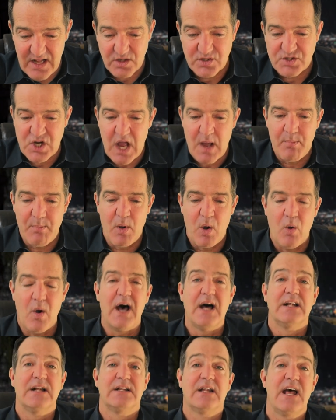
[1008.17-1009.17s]
El
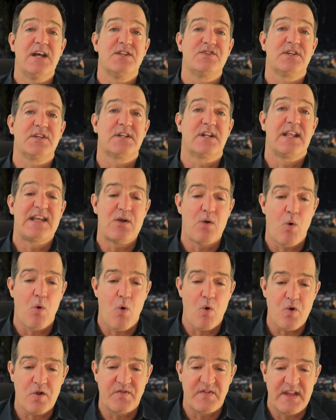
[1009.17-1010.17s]
Chapo allegedly
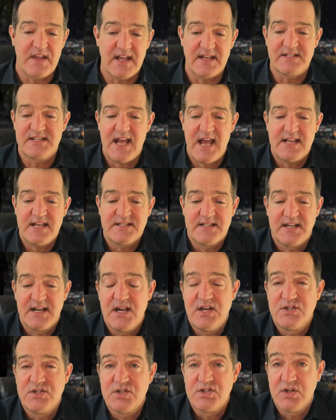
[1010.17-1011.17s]
ordered the
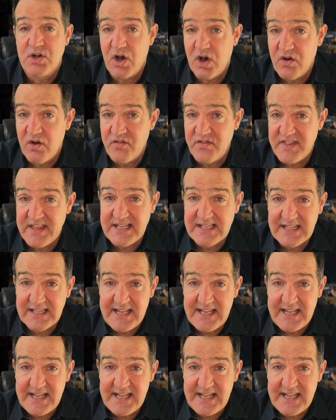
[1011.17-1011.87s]
assassination of the